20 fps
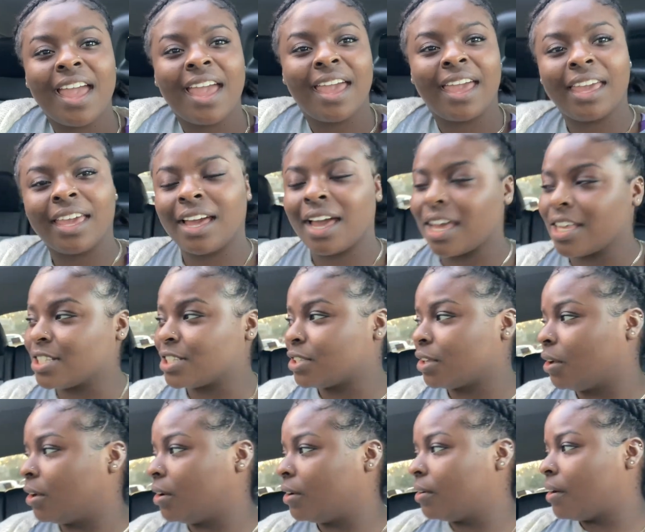hey guys
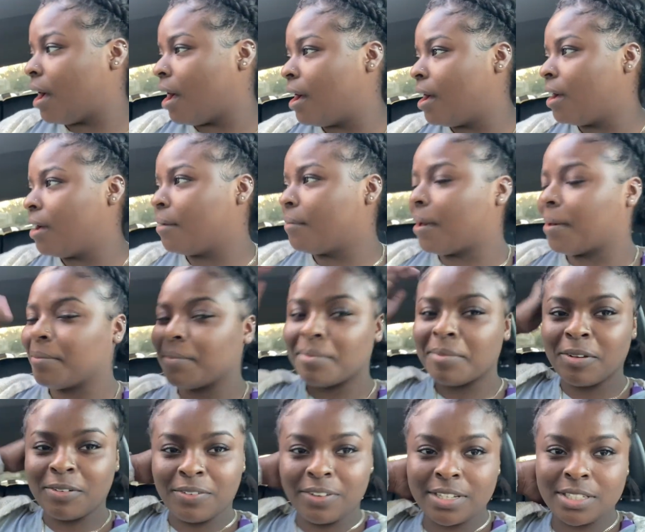so uh, I'm in
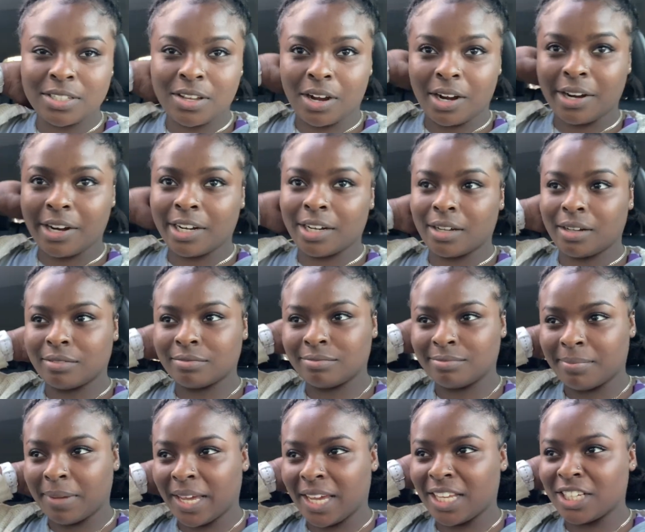my friend's car right now
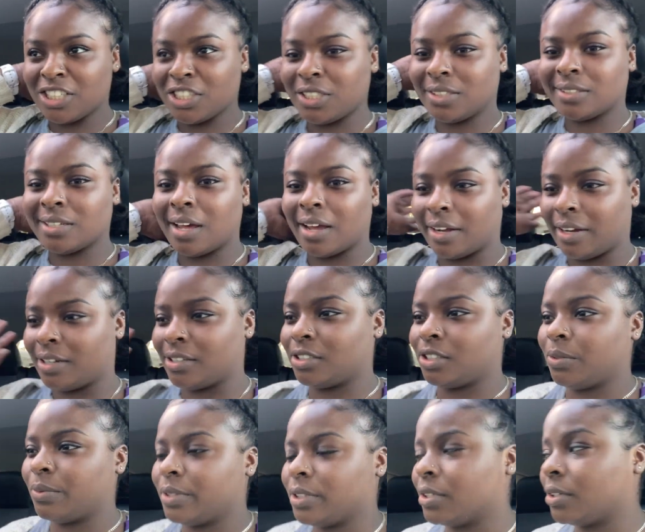Megan she's not here
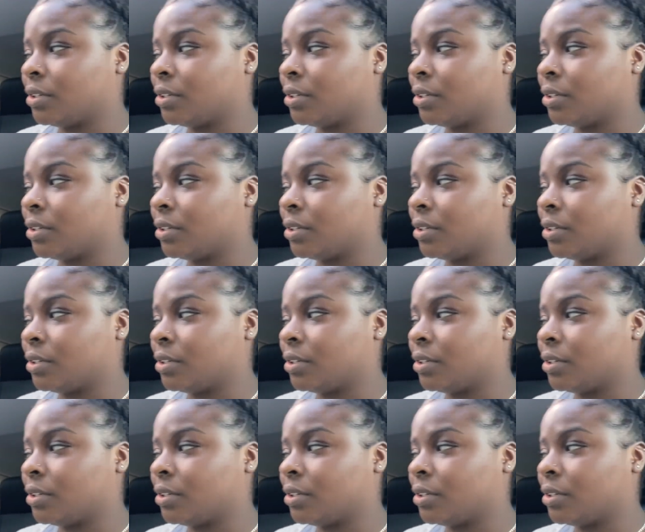she went to